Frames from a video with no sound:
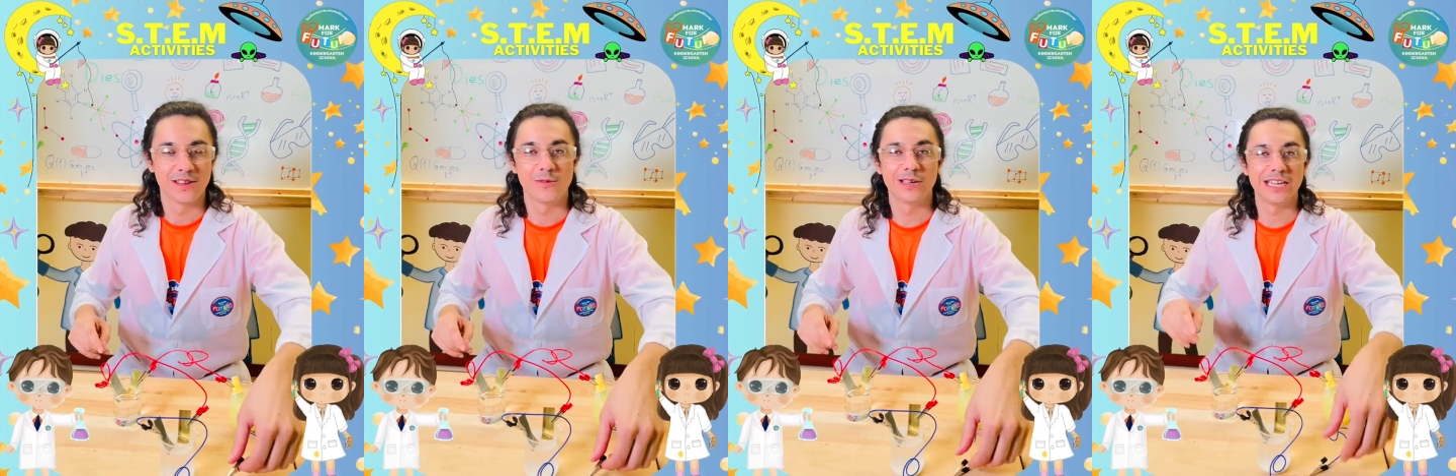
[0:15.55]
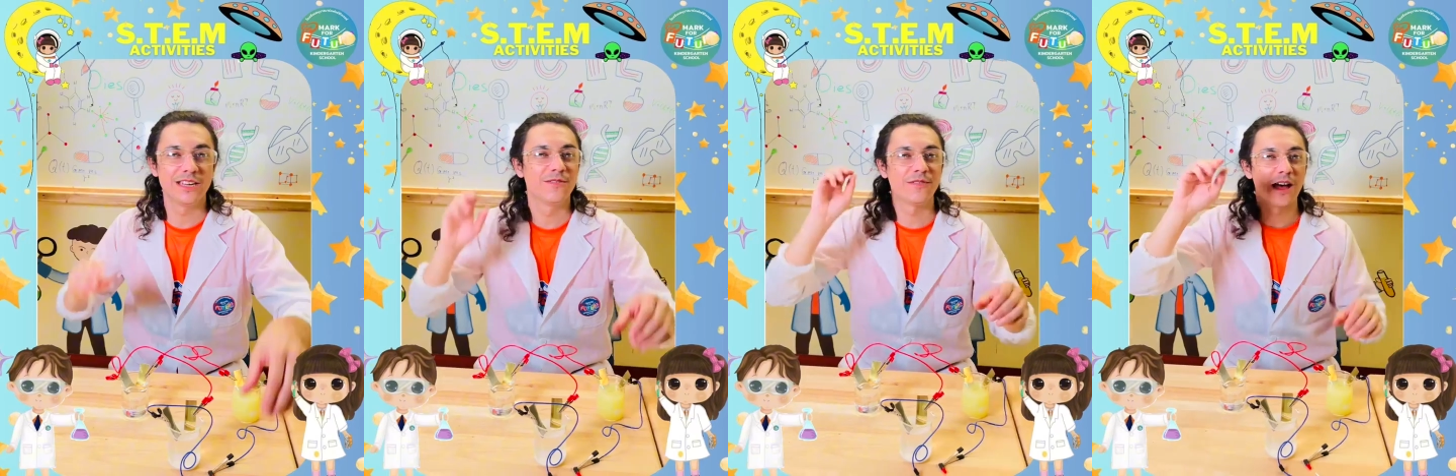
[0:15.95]
We need
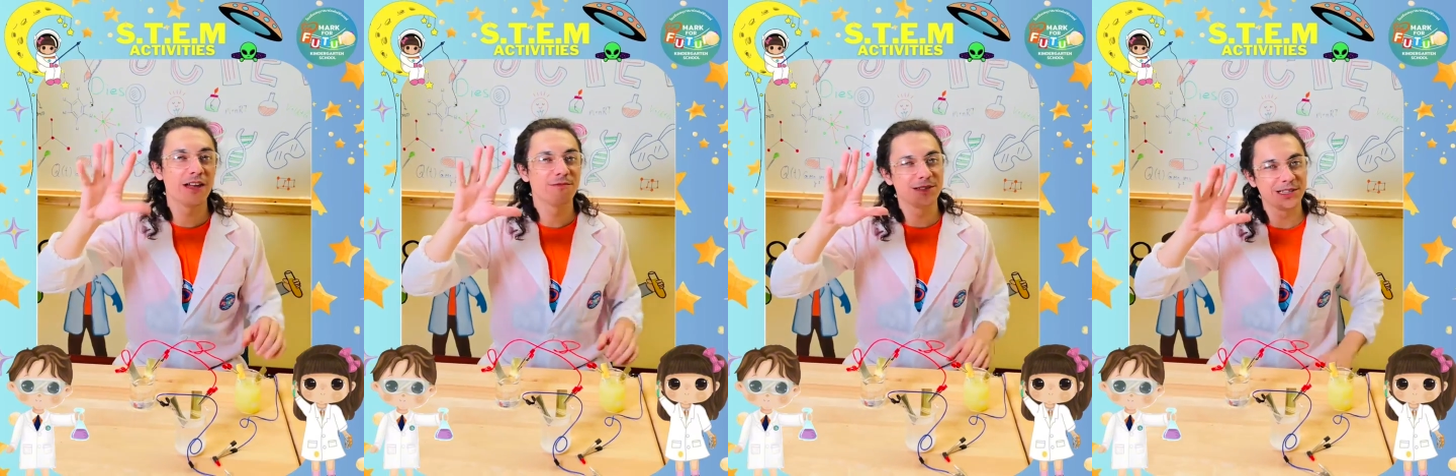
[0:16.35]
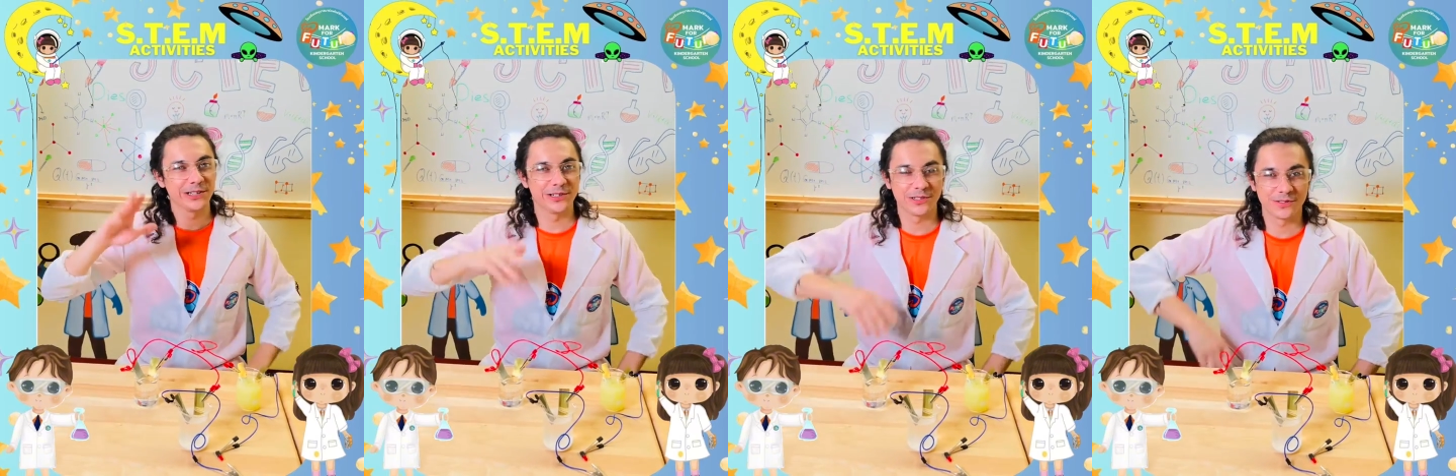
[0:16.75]
5
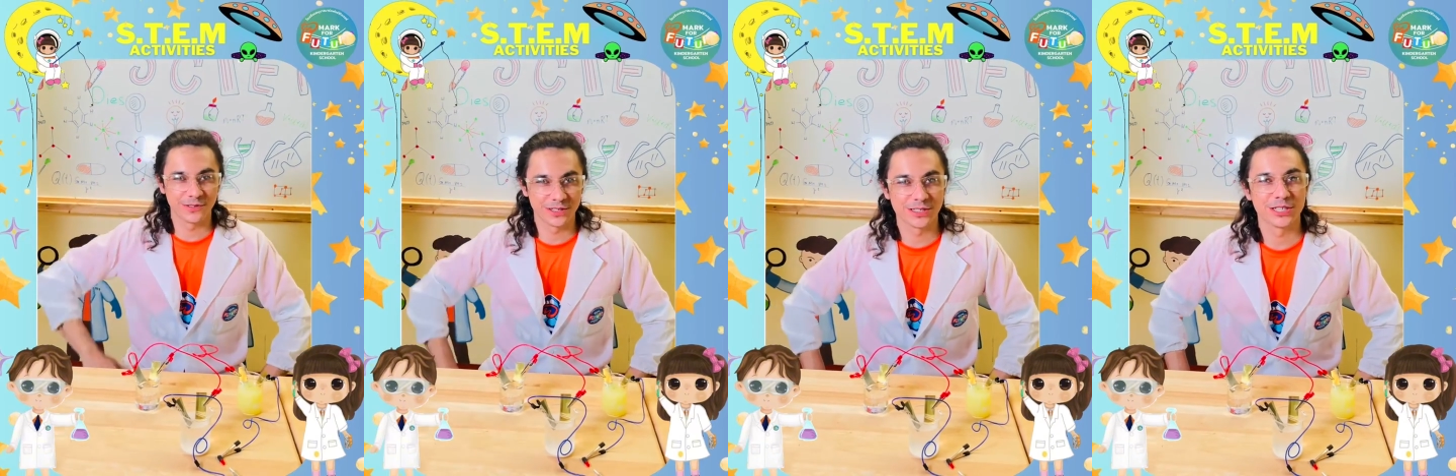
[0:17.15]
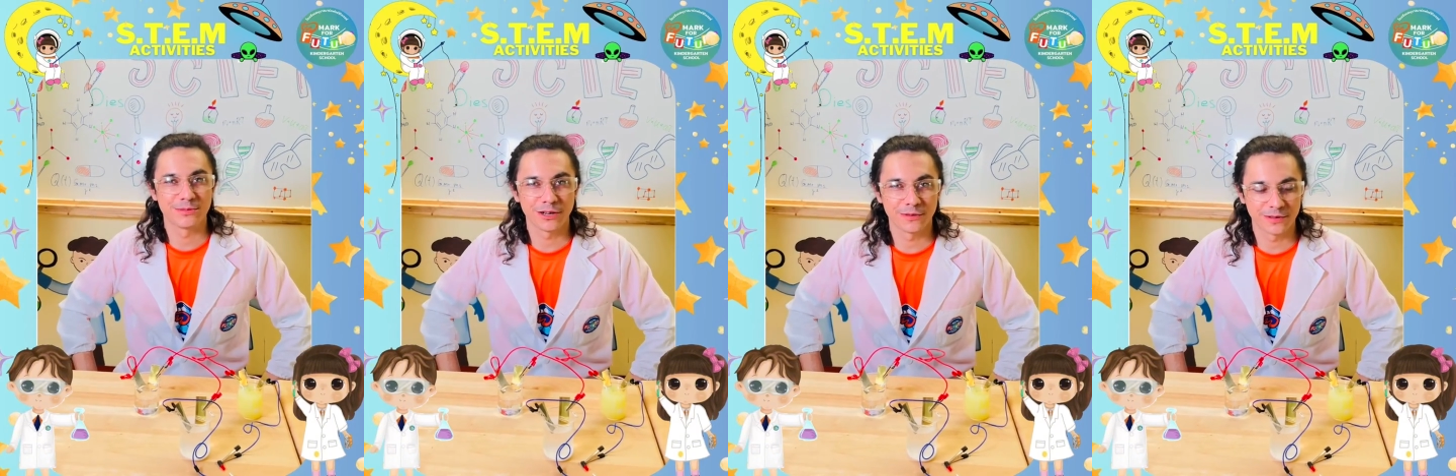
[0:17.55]
materials for this
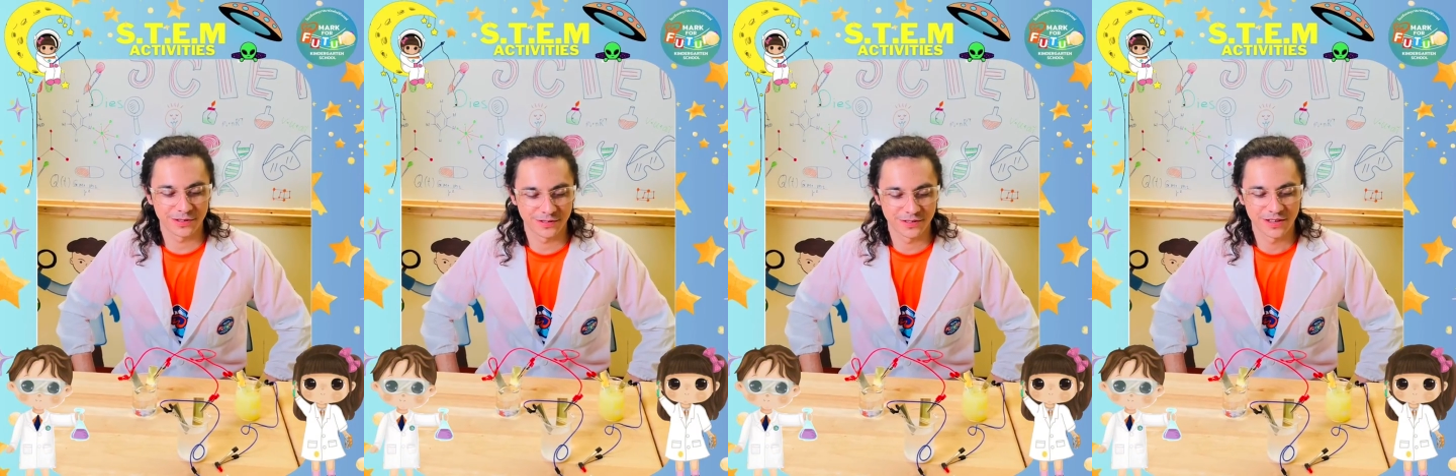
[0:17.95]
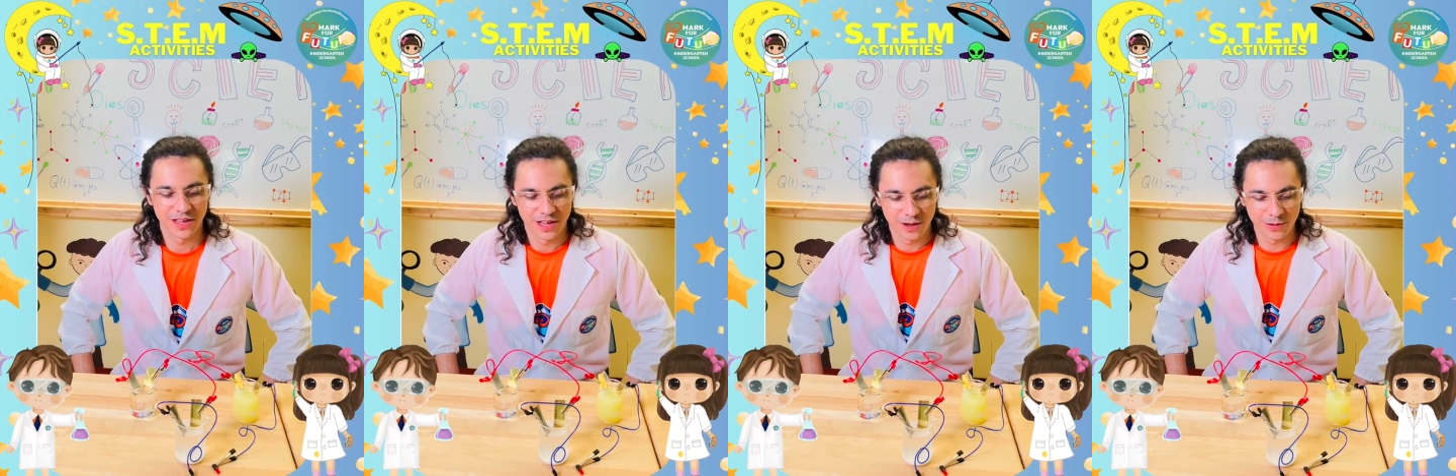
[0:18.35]
experiment.
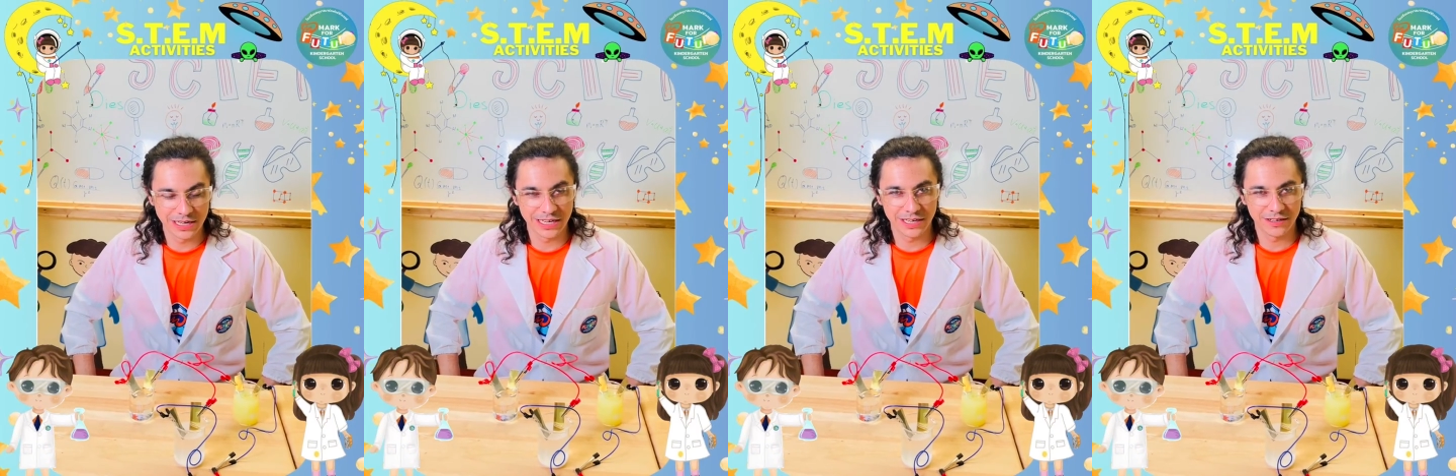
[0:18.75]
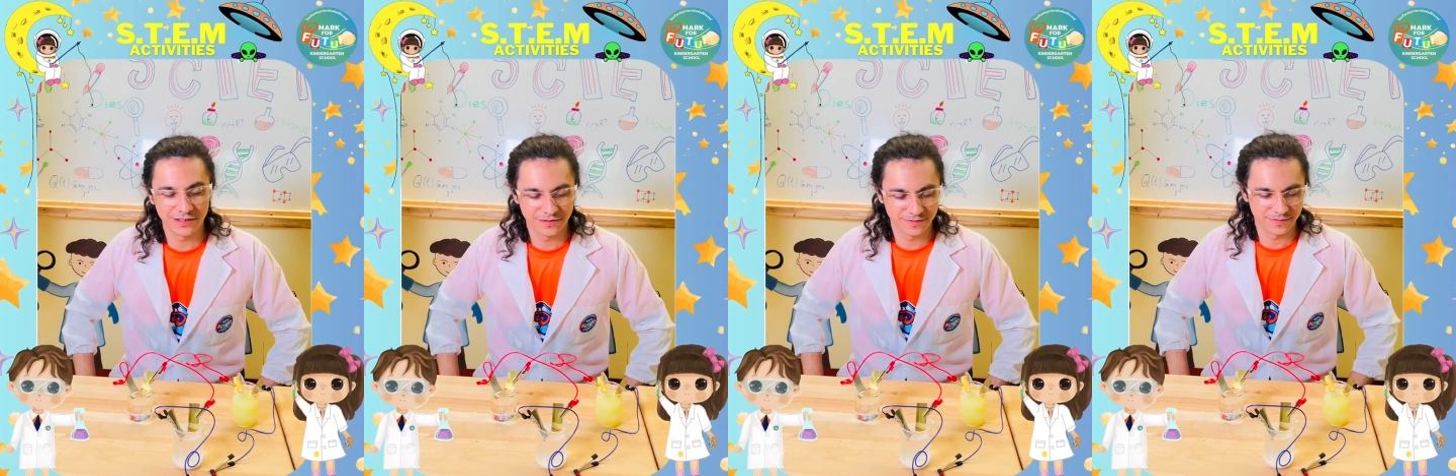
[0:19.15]
We need
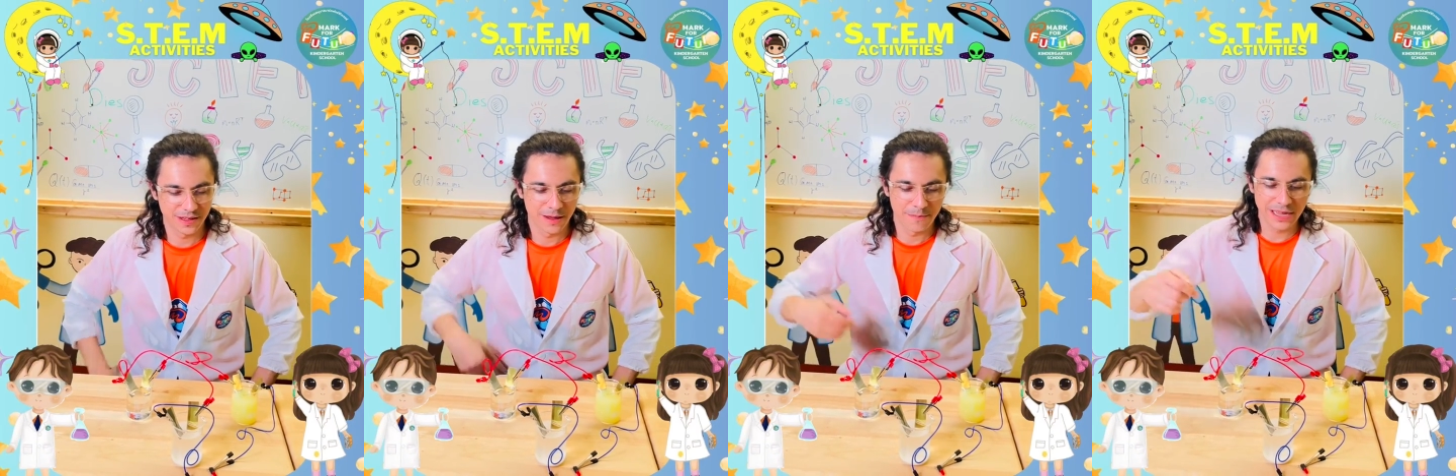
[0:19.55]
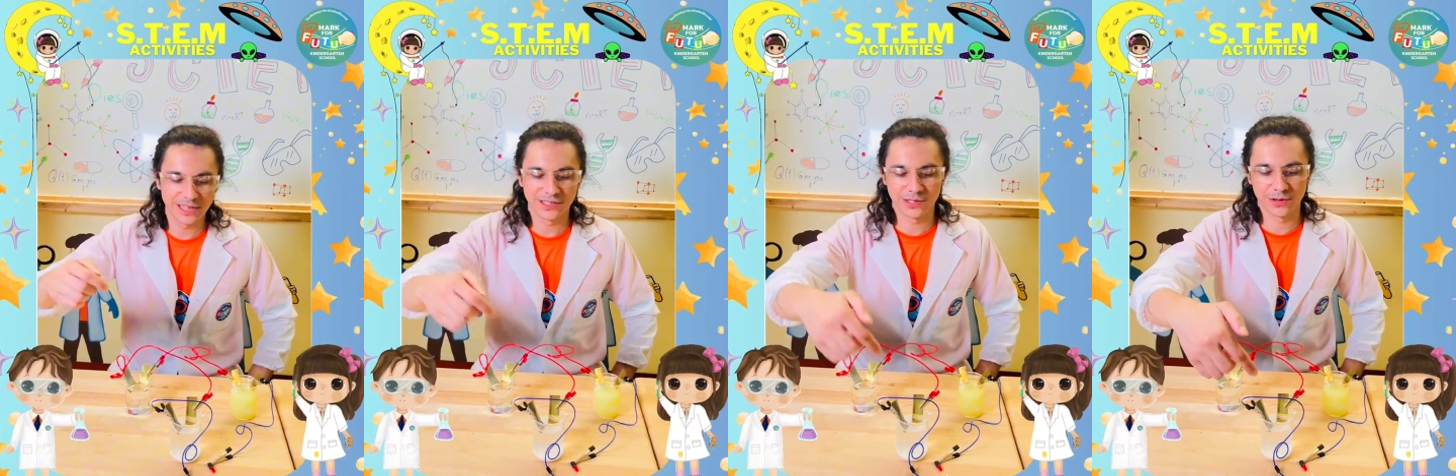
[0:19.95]

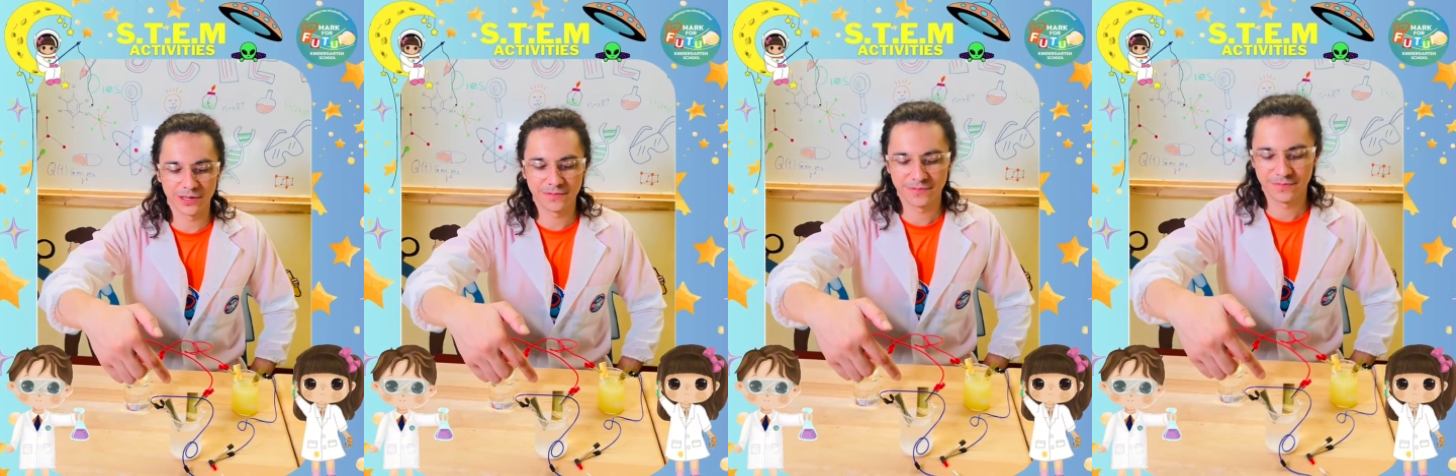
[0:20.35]
baking soda,